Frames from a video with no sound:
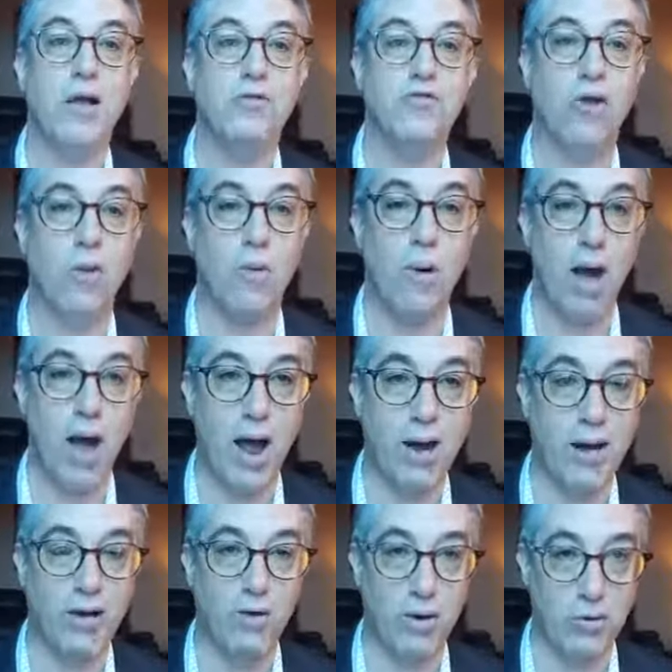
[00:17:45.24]
So
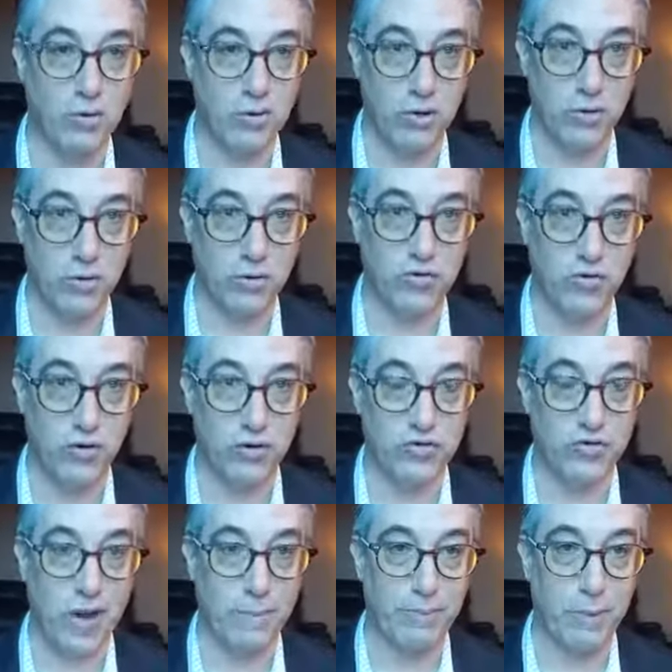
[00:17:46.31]
I agree with your
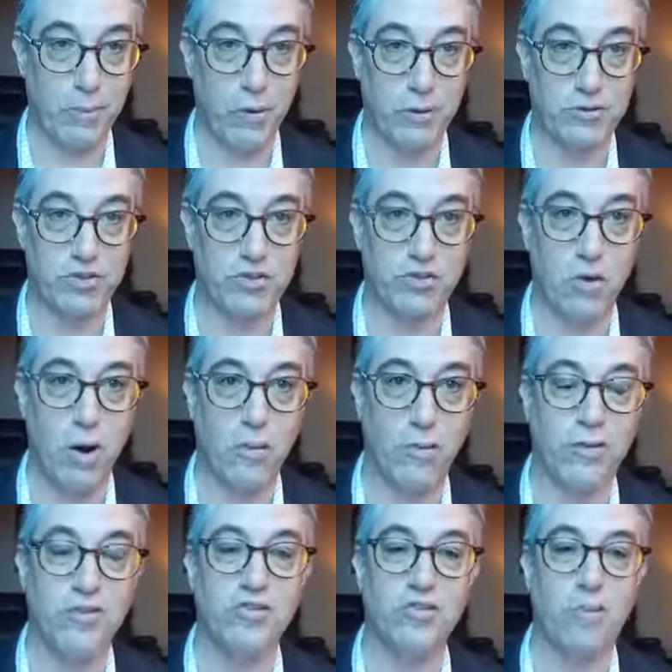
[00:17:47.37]
two-stepped approach. Start
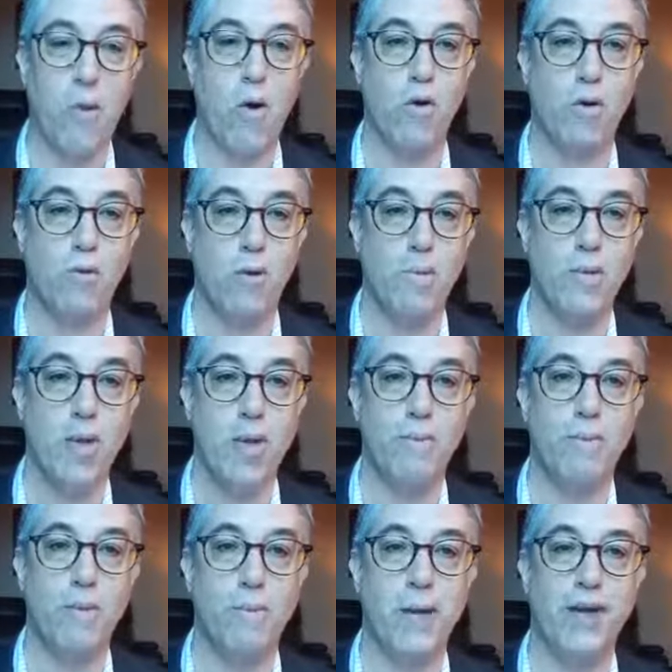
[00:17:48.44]
with a small group,
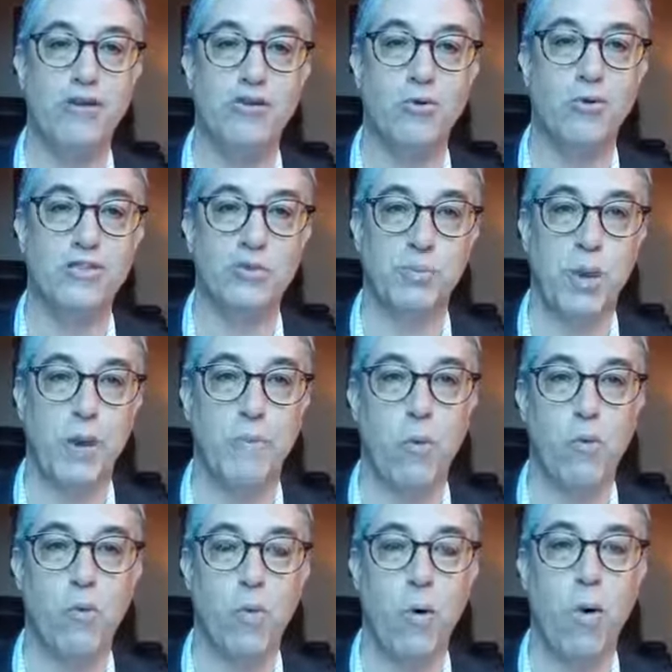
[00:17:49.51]
but make sure it's
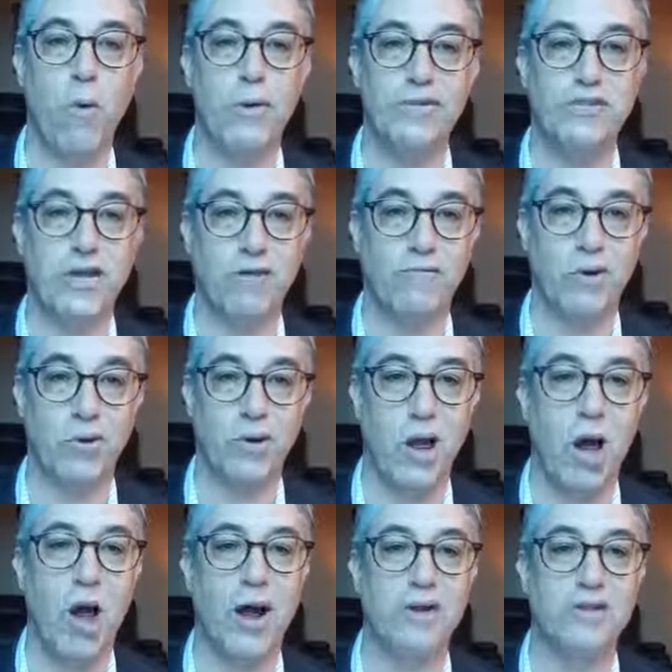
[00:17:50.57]
people who will always give you an
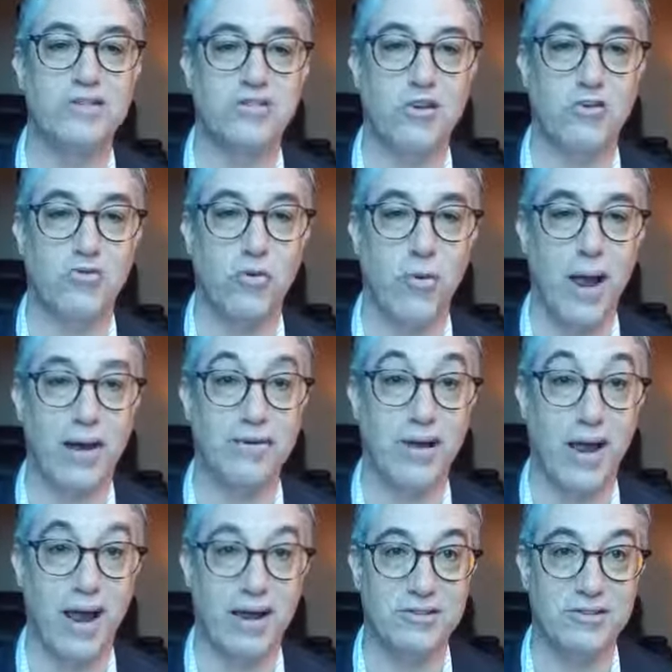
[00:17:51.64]
honest and
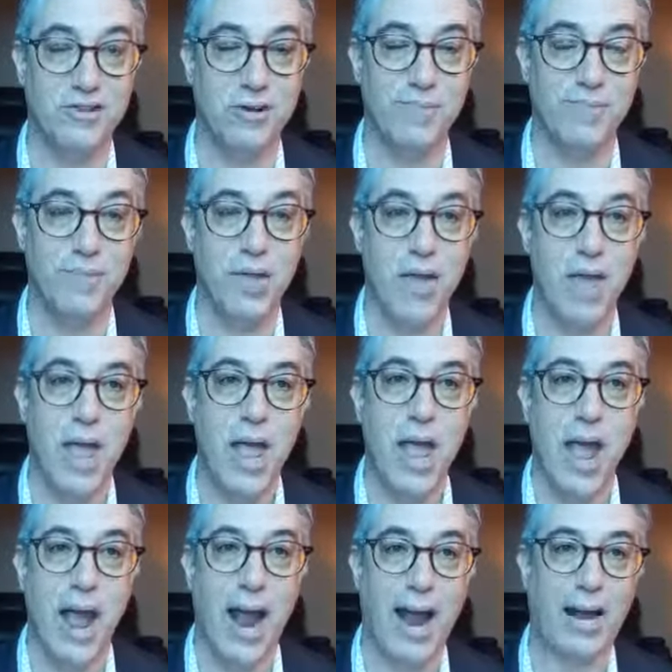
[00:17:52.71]
direct answer.
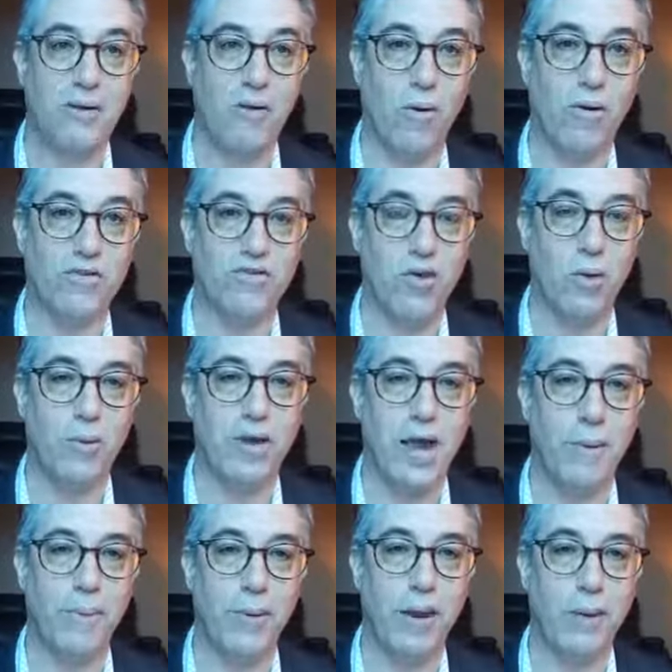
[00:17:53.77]
And also
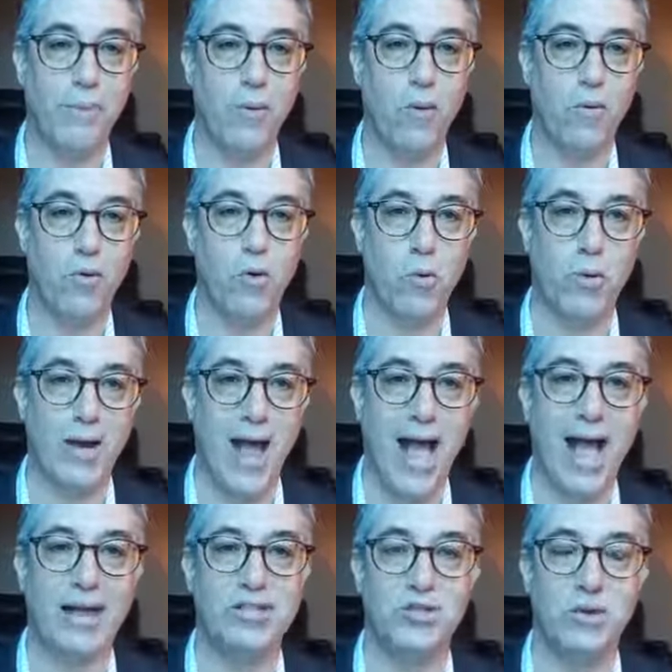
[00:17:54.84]
get people who would
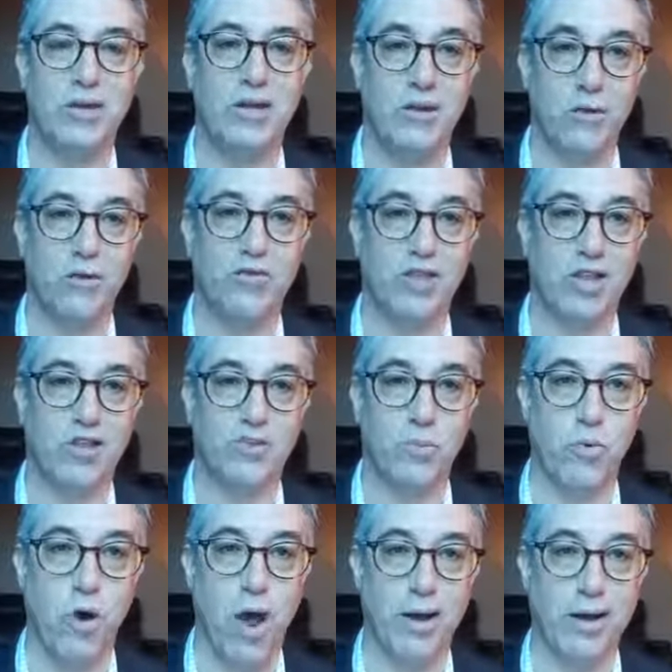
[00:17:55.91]
actually use this
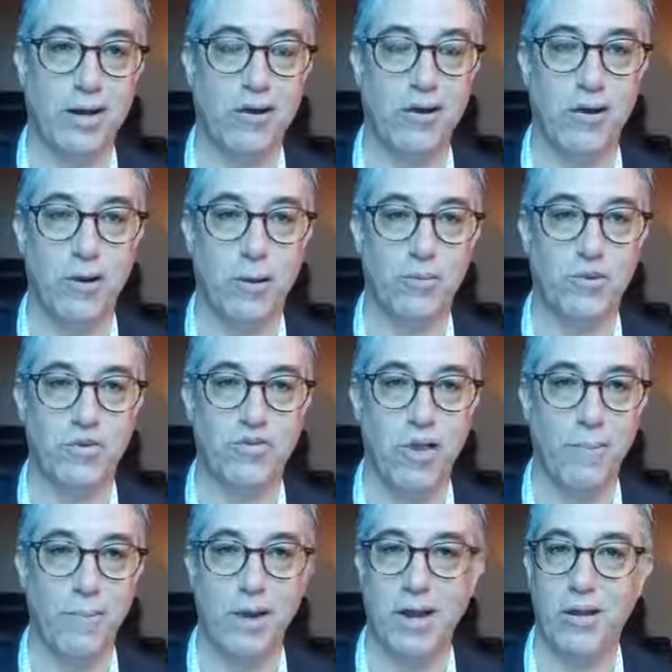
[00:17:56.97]
product. You know,
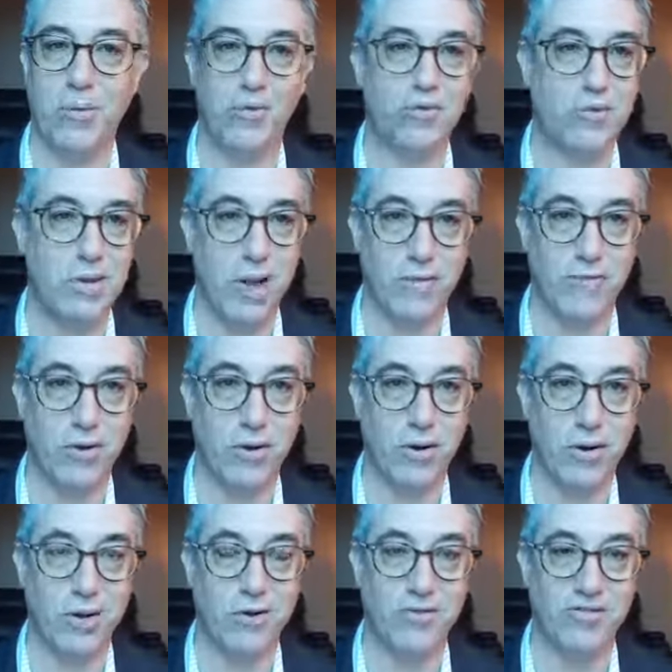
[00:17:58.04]
somebody who is never going
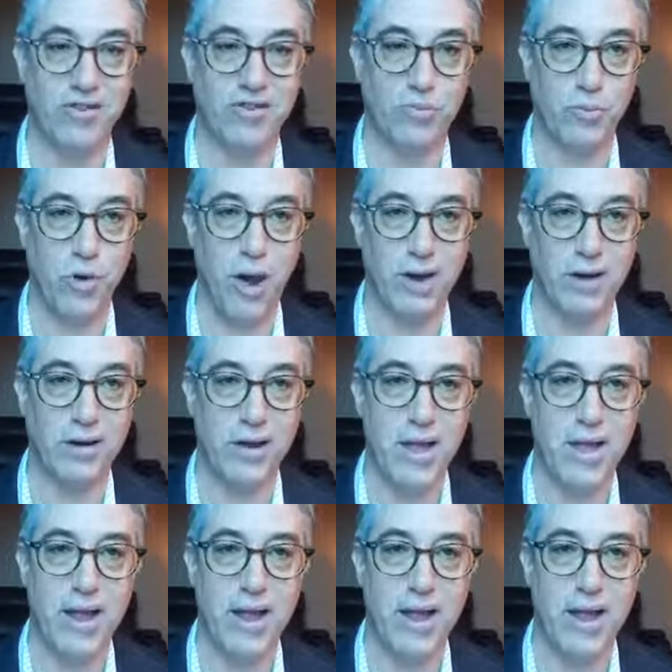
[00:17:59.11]
to use this product